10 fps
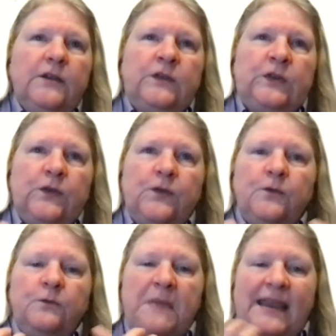
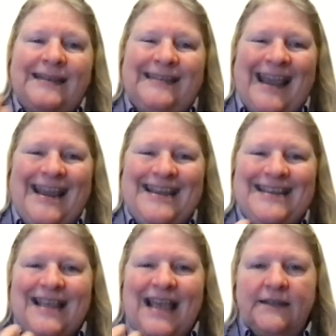to
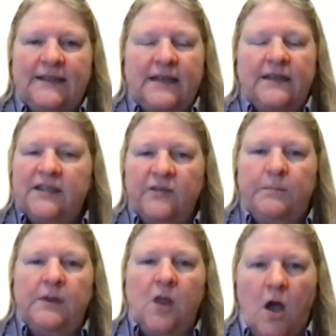maintain that sense of
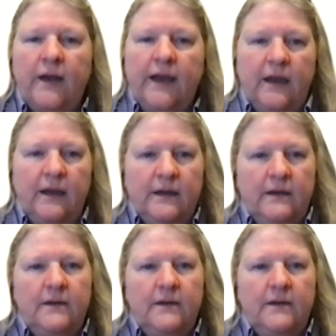belonging